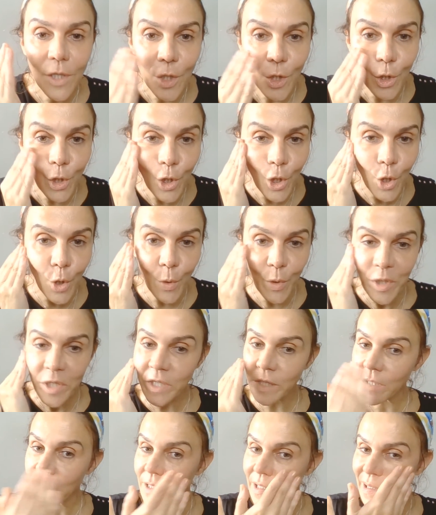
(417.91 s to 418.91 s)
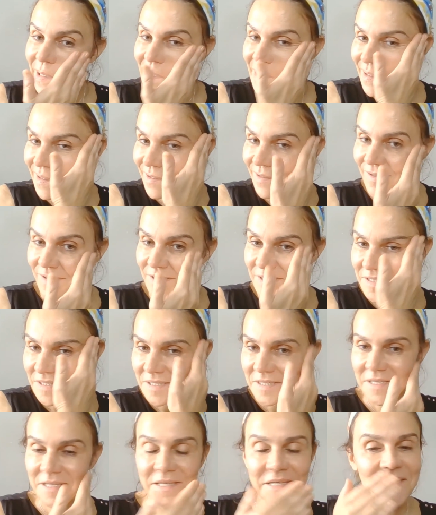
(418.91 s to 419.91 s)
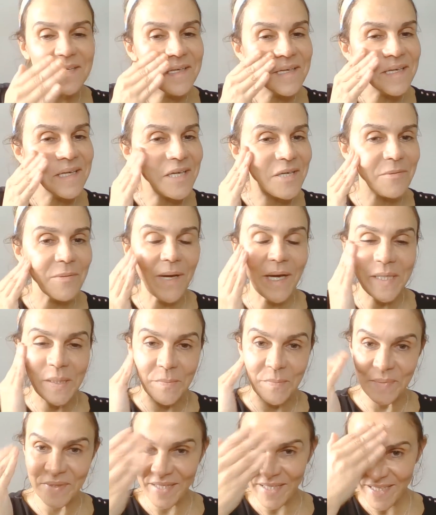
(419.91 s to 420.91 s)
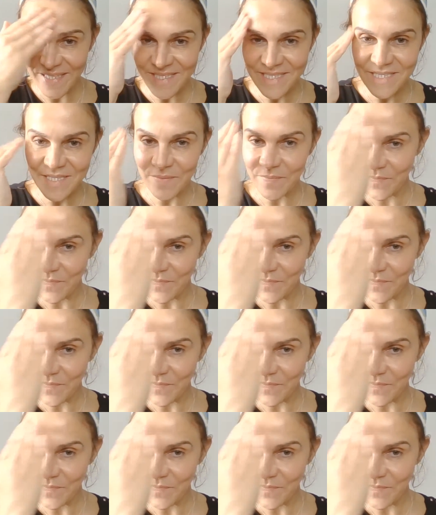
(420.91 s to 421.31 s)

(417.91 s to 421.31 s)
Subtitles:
glowing quite a bit.